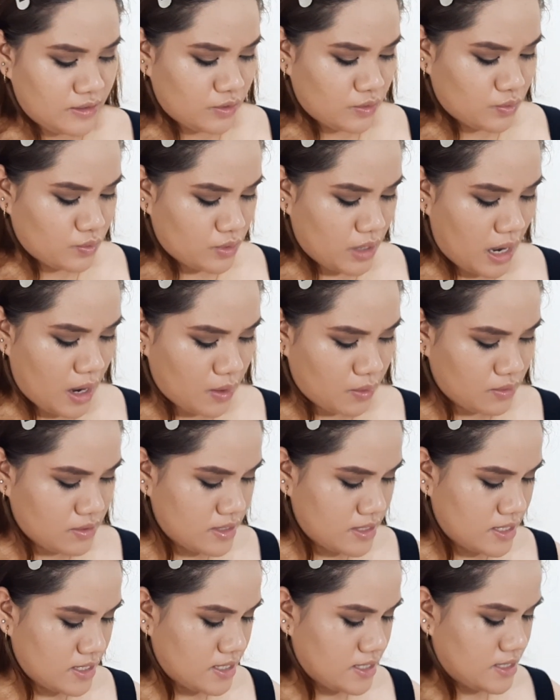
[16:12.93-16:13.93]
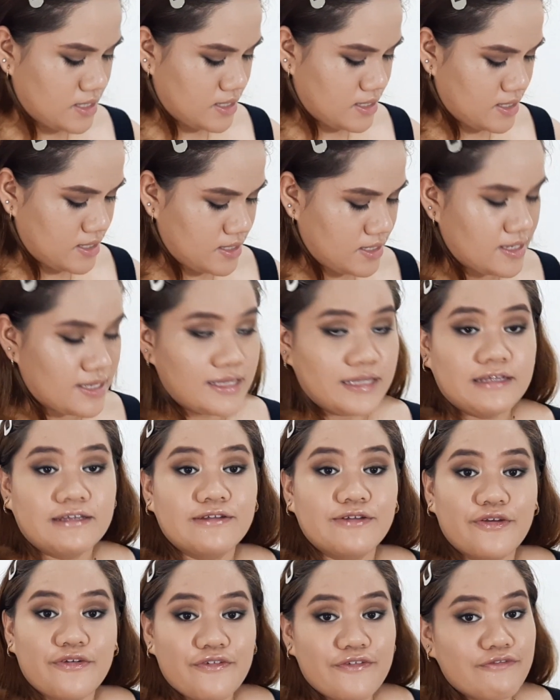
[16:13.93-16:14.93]
round
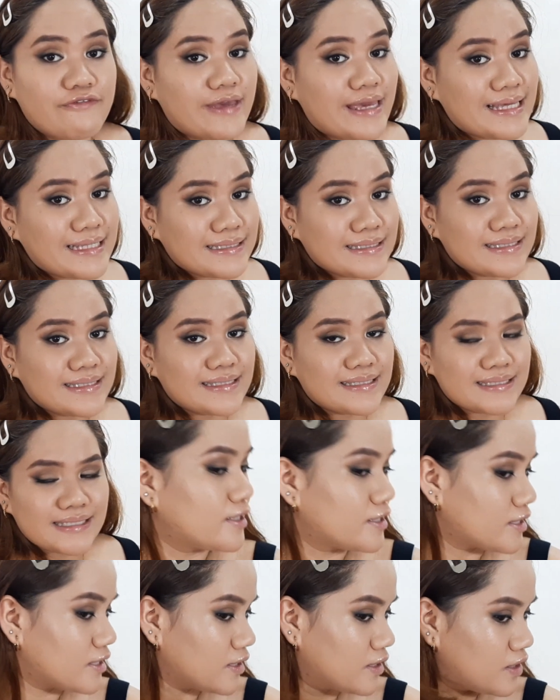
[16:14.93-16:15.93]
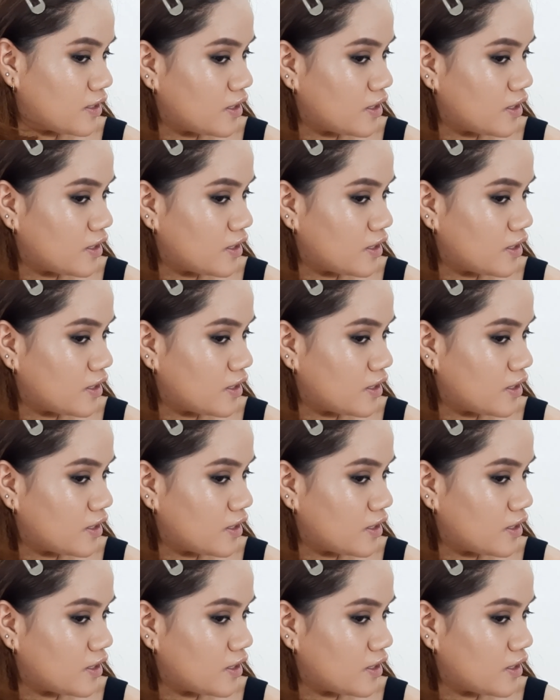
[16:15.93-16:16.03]
face.